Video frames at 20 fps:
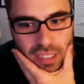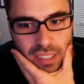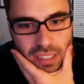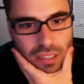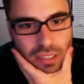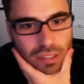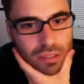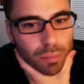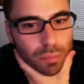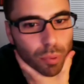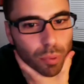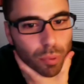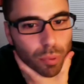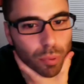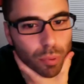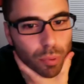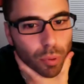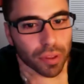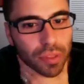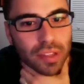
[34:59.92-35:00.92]
this such an
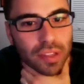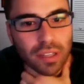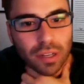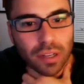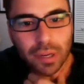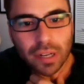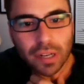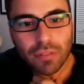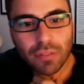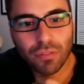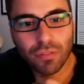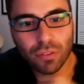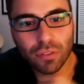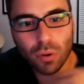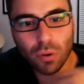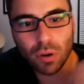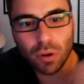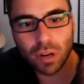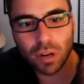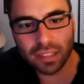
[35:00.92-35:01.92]
important thing to create a
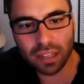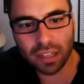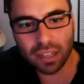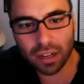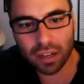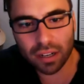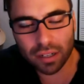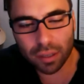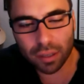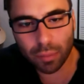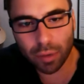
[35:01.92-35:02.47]
Florida identity in your